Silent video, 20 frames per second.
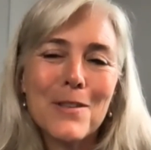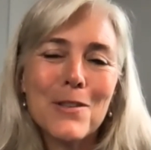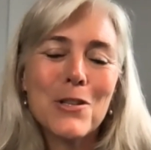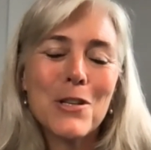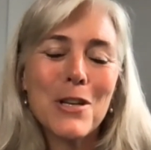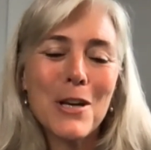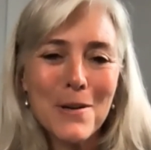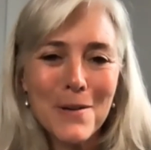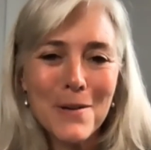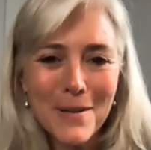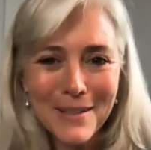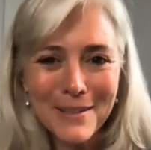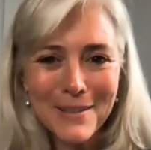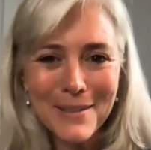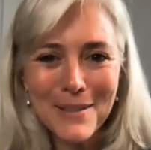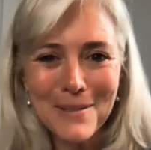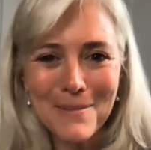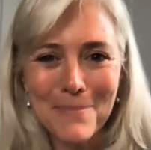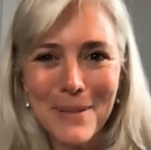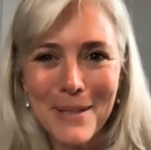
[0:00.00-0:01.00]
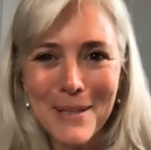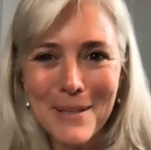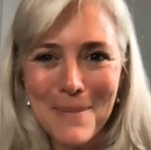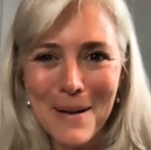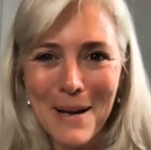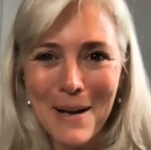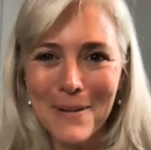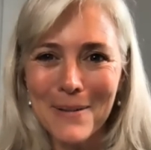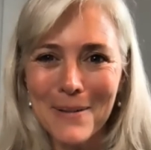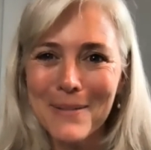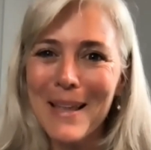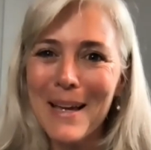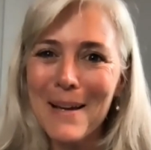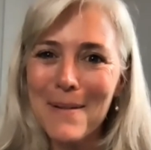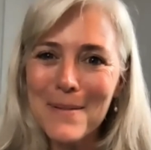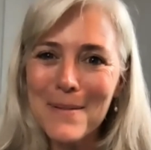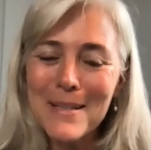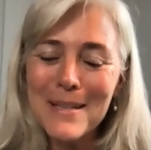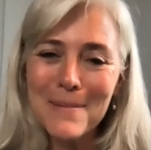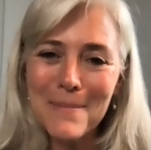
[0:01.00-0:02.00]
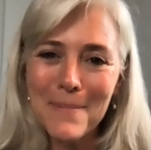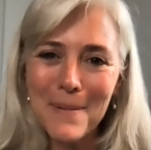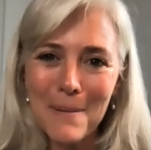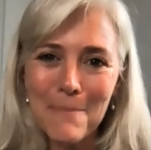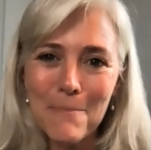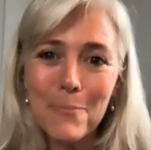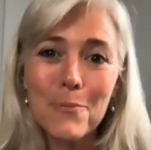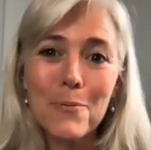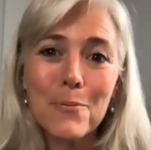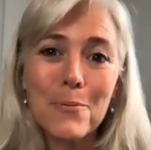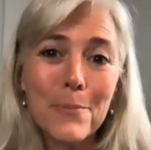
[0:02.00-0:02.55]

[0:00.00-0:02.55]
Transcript: share a little bit about that was a, a,